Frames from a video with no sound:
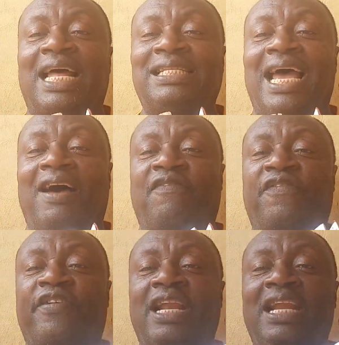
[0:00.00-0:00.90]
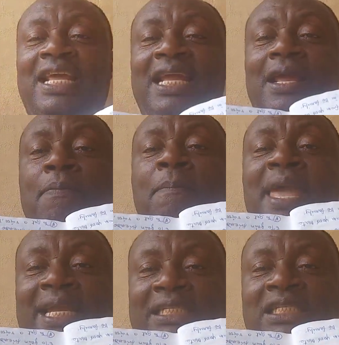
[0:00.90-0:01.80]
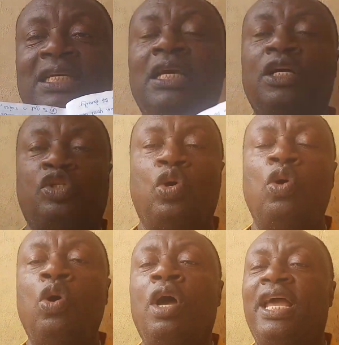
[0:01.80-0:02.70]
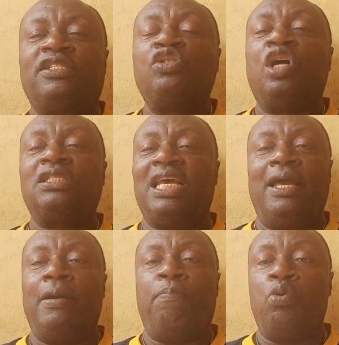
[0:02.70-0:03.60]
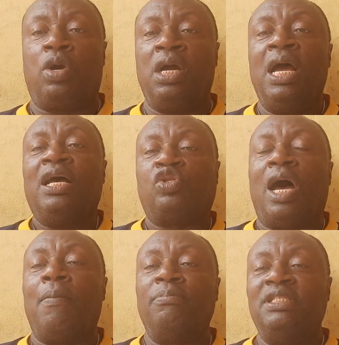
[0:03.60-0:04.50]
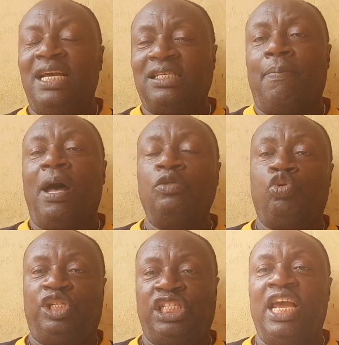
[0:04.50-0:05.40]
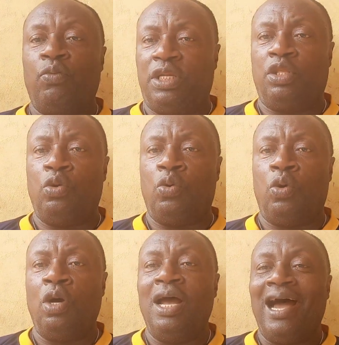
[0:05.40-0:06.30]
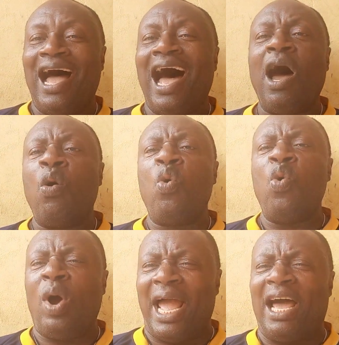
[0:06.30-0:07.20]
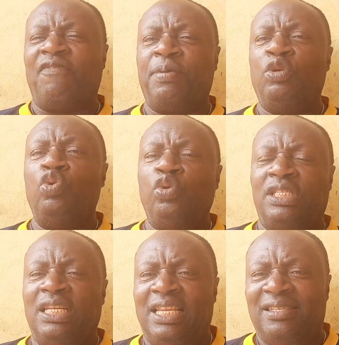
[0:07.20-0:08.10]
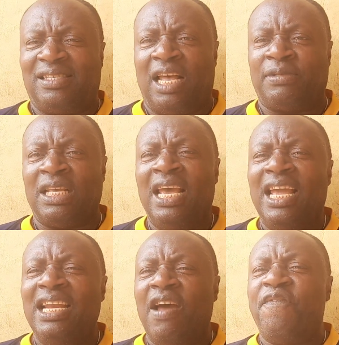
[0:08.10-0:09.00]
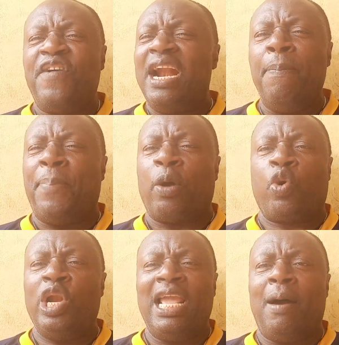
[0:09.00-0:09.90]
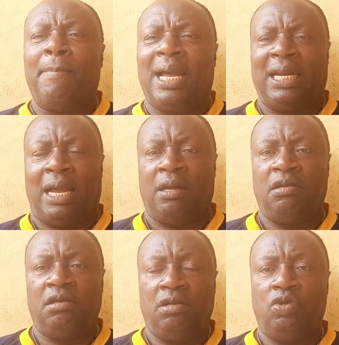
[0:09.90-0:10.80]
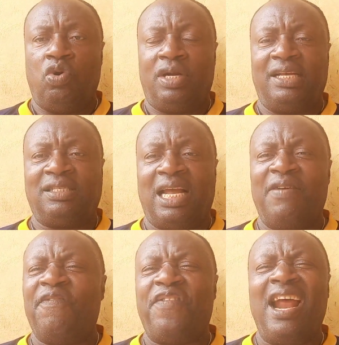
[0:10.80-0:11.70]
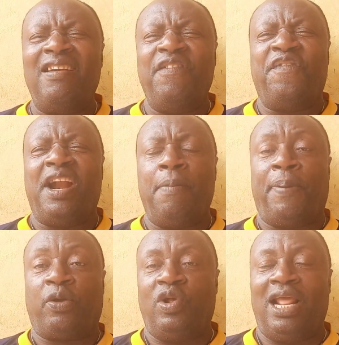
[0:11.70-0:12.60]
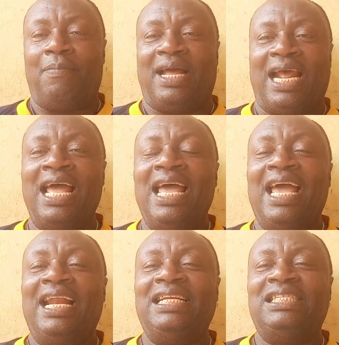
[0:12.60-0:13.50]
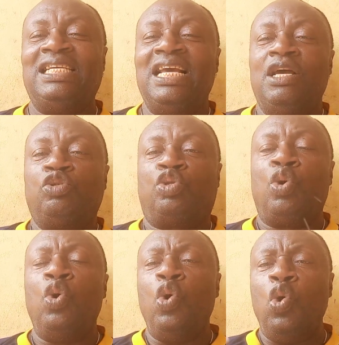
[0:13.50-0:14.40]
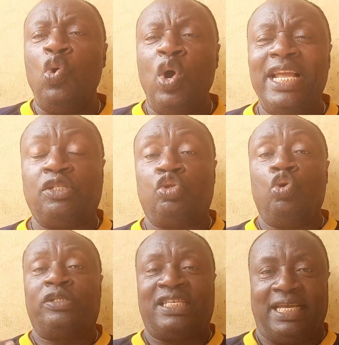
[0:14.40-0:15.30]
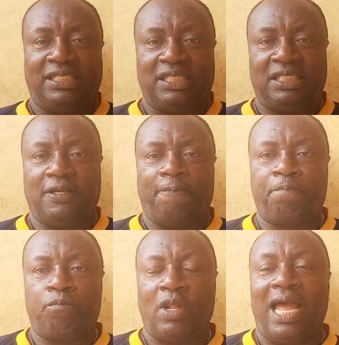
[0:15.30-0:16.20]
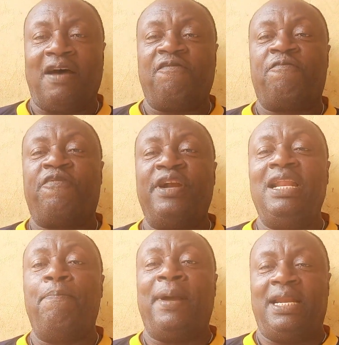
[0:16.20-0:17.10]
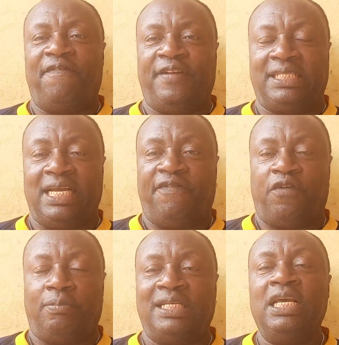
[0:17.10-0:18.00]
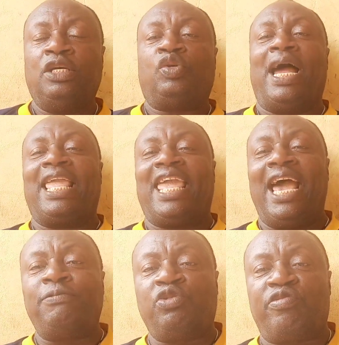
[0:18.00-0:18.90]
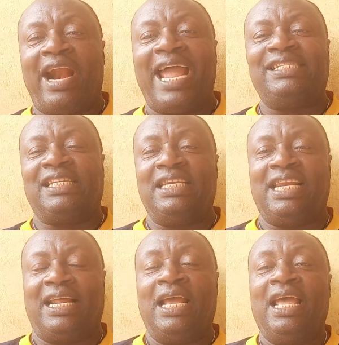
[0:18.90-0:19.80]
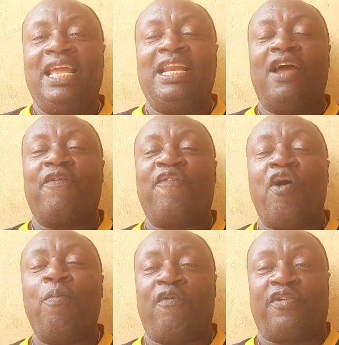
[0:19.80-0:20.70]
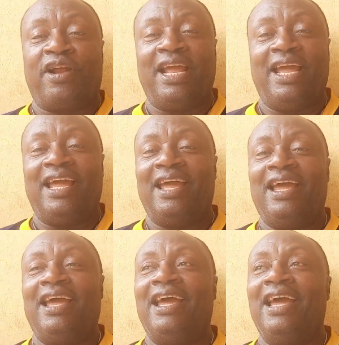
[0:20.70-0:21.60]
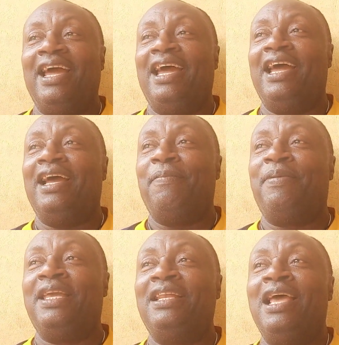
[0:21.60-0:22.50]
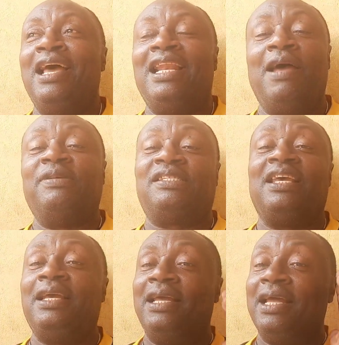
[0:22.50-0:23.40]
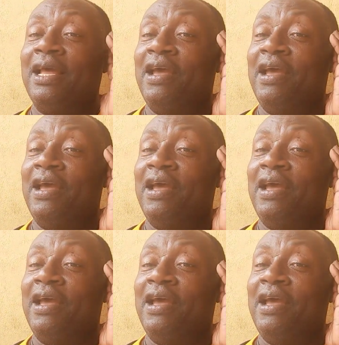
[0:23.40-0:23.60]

that I have really made. So it's not a book. So I'm just about to share with you how I have been using these Psalms in a very peculiar manner. You understand? A very, very peculiar manner. And through its usage, I have really benefited from it. So I kept writing them in a form of being, let me say,